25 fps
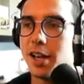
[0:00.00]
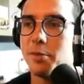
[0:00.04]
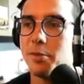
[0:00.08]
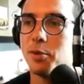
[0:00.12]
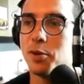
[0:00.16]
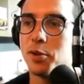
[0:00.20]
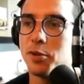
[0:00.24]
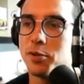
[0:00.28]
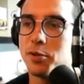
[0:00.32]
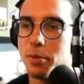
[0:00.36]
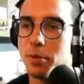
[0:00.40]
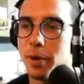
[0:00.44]

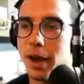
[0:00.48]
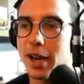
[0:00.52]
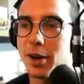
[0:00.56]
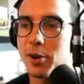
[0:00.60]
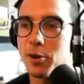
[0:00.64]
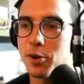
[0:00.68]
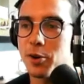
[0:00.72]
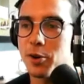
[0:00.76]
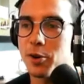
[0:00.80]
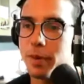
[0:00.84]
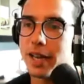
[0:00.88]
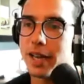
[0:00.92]
moved back in
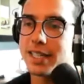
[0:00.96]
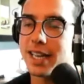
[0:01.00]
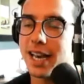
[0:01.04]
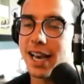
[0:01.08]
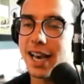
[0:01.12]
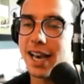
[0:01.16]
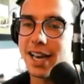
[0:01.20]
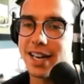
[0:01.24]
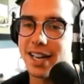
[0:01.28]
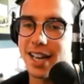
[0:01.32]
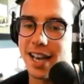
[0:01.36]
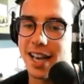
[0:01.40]
with my
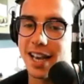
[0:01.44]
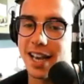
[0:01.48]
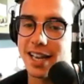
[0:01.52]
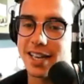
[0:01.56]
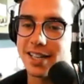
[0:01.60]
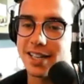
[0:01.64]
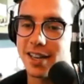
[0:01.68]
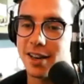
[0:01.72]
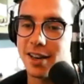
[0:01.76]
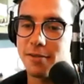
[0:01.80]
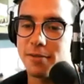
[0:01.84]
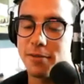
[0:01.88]
dad.
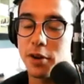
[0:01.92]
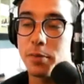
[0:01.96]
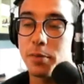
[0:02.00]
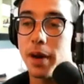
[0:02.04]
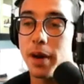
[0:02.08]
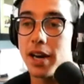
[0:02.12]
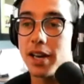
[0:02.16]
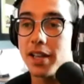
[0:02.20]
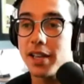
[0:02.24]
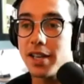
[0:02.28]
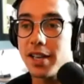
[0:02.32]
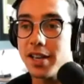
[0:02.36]
And uh, for
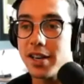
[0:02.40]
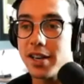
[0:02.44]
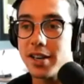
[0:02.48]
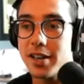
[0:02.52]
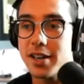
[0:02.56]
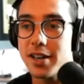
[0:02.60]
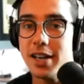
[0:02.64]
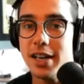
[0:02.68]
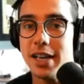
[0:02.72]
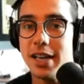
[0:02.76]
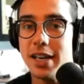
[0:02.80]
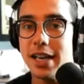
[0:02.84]
about a
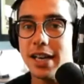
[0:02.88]
year,